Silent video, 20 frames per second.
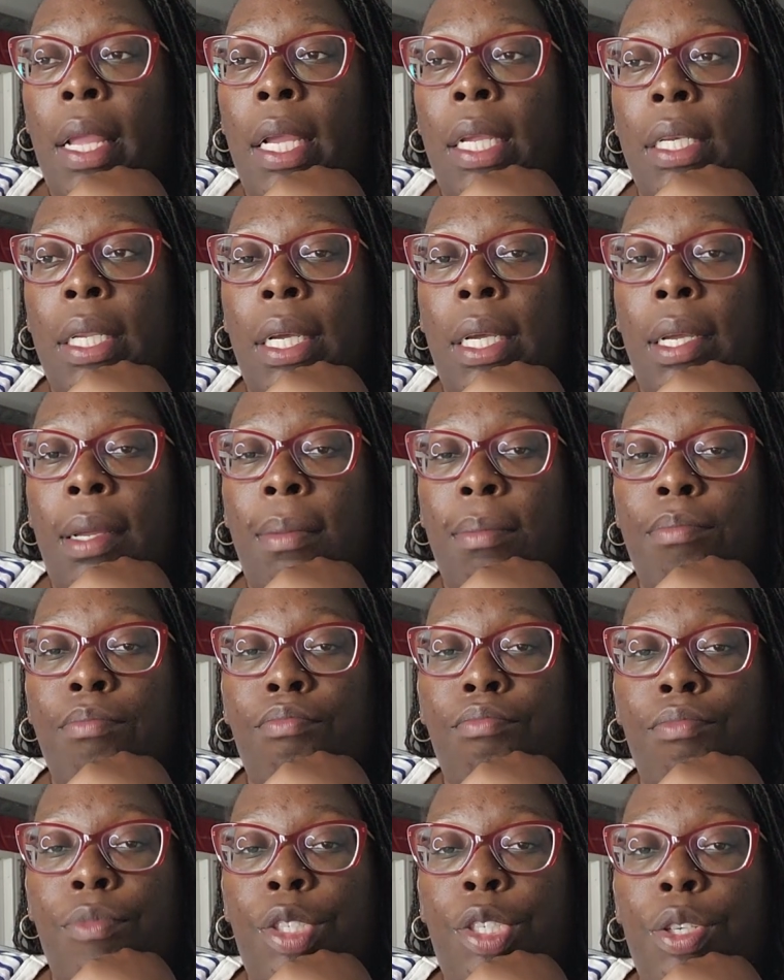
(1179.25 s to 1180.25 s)
And,
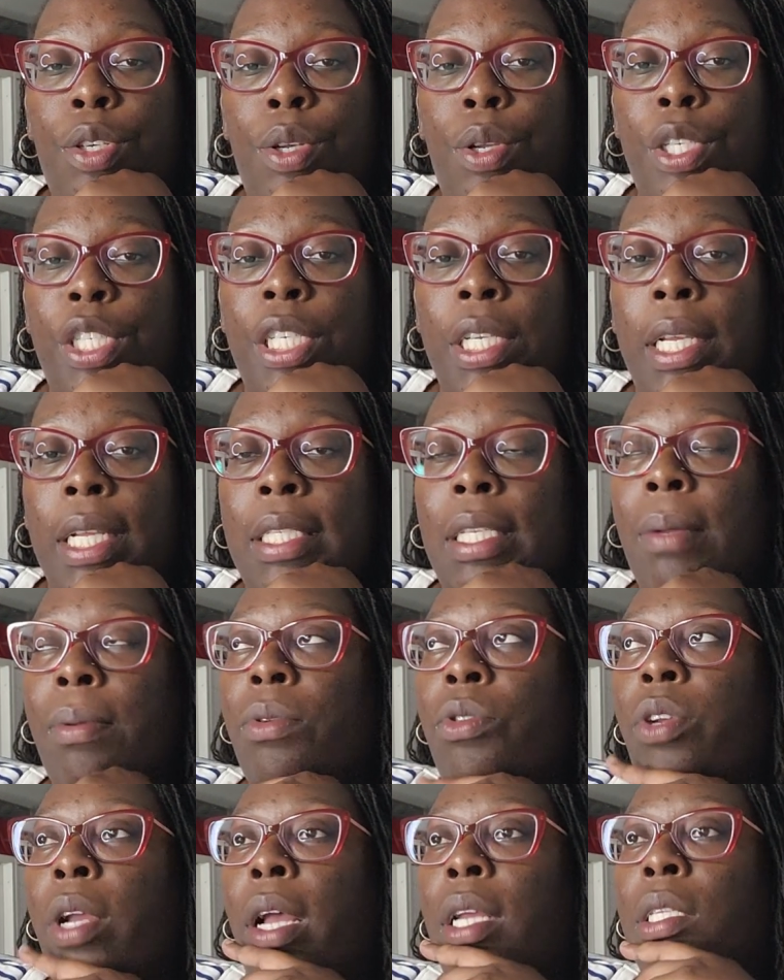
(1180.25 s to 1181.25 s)
um, you know, she
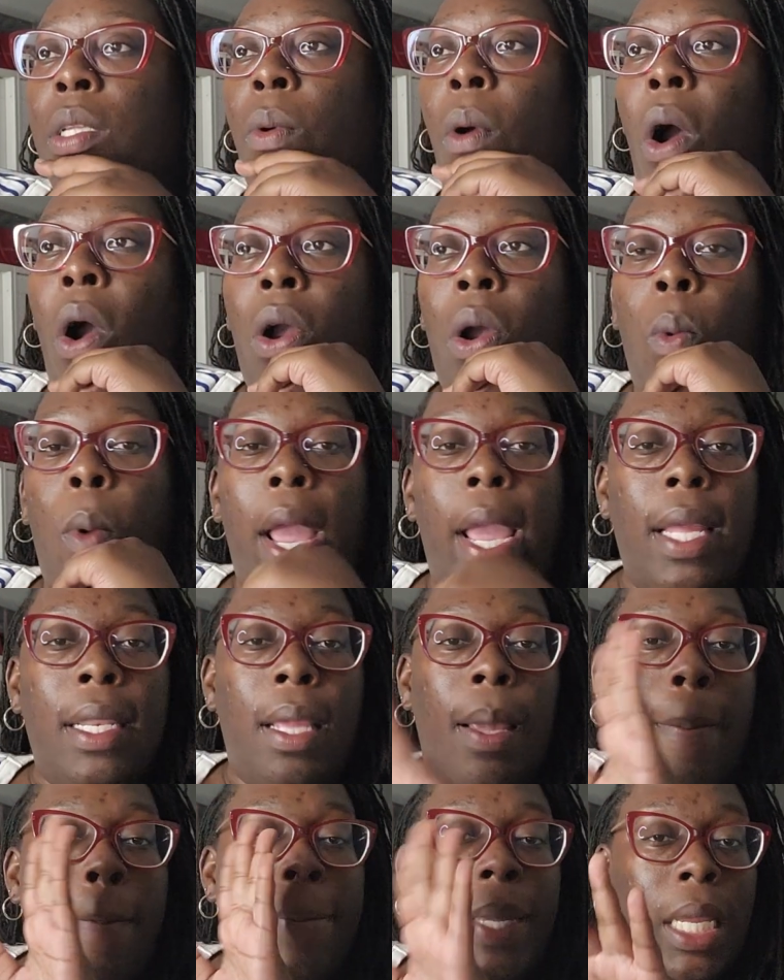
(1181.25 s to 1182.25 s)
gets up and tries to walk
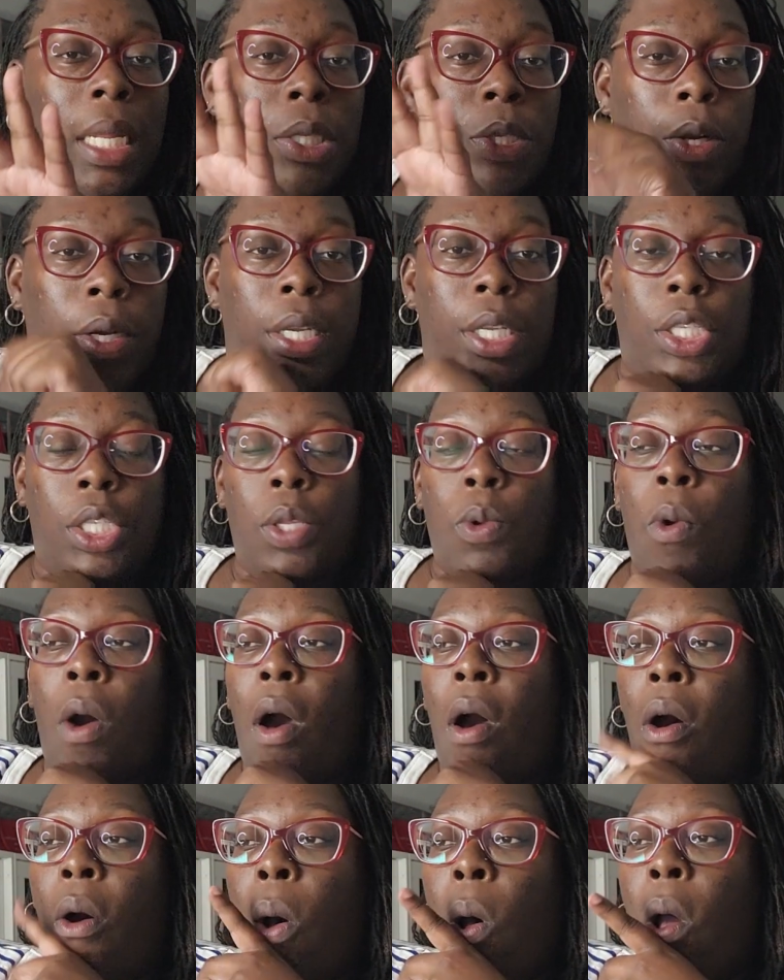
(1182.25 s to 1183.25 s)
away, and he pins her against the
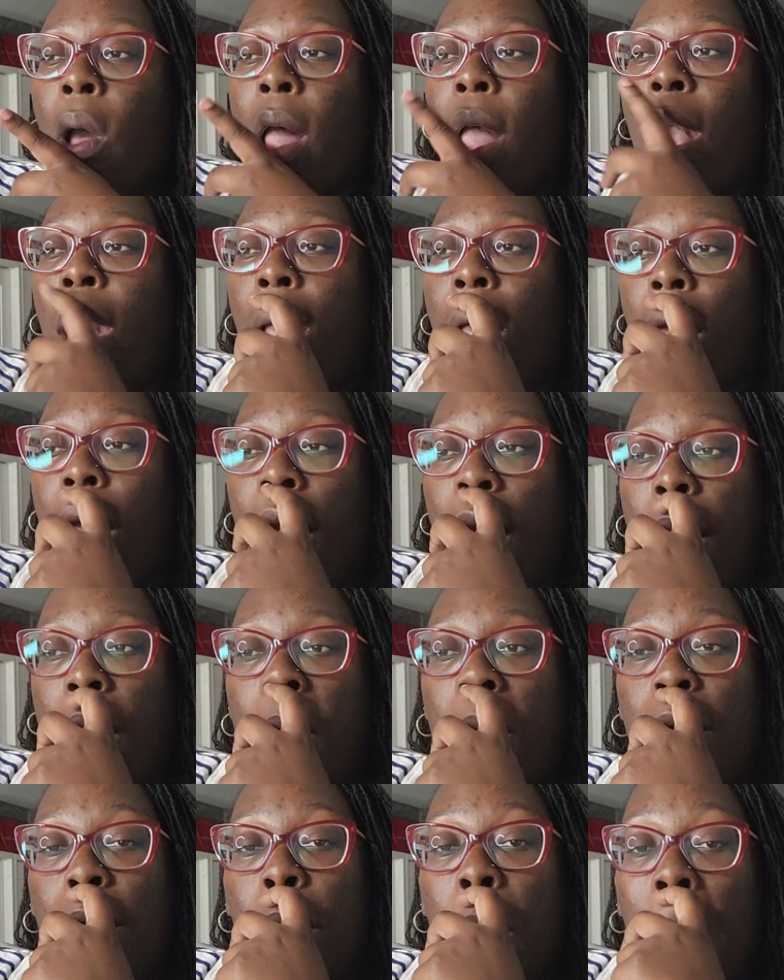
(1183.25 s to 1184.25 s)
wall.
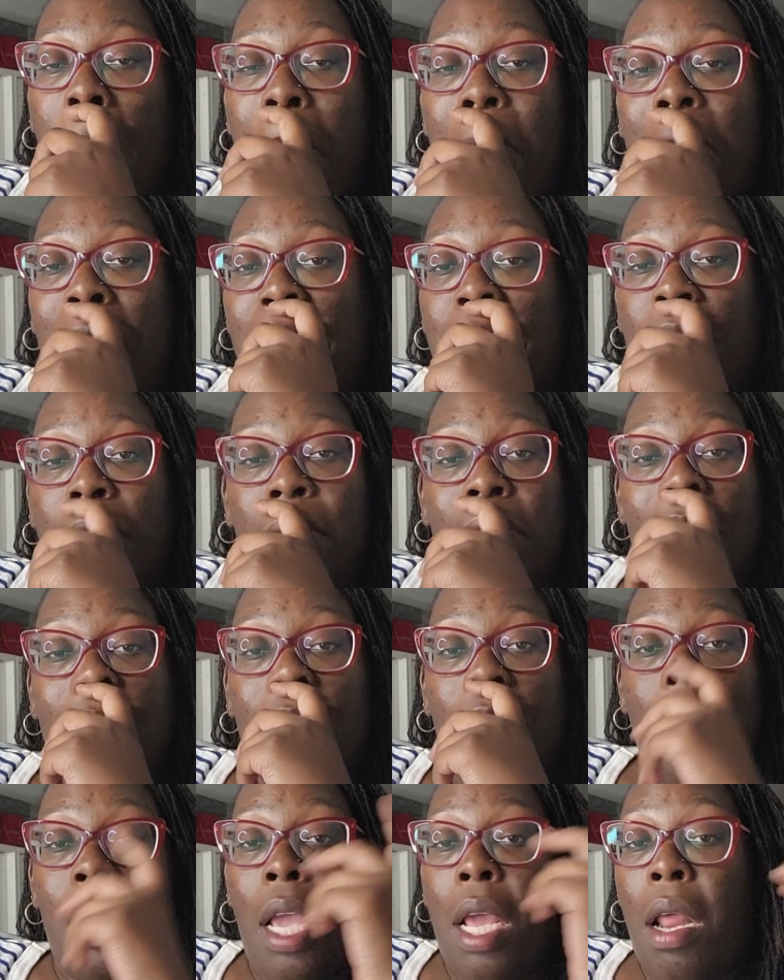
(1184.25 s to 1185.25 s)
And, you know,
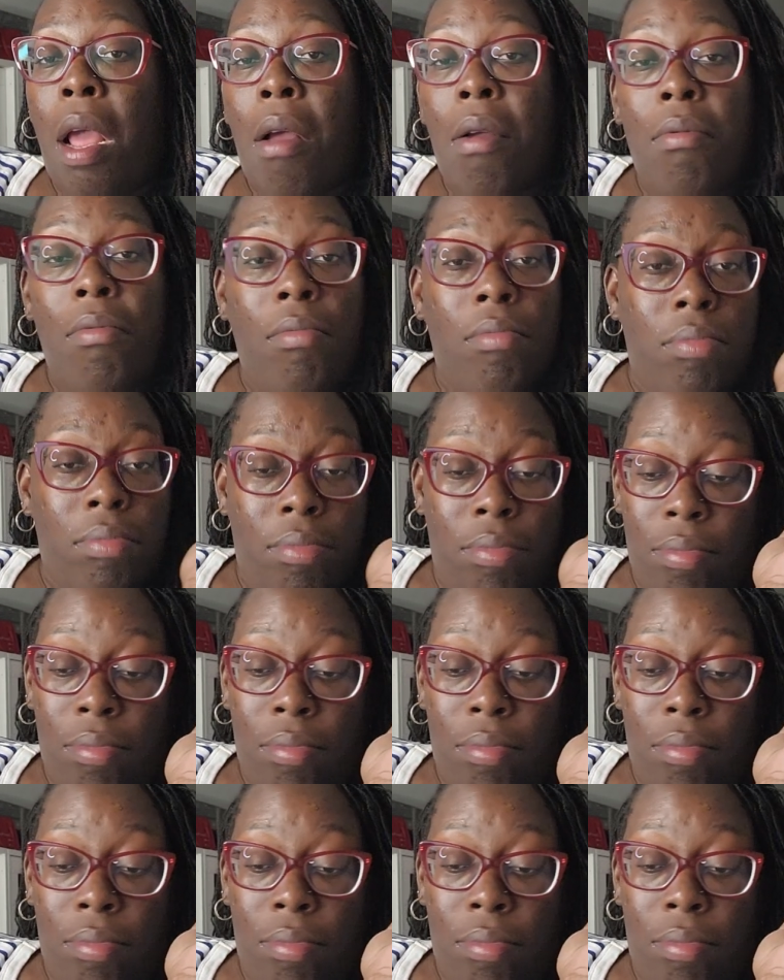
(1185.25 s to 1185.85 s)
you know,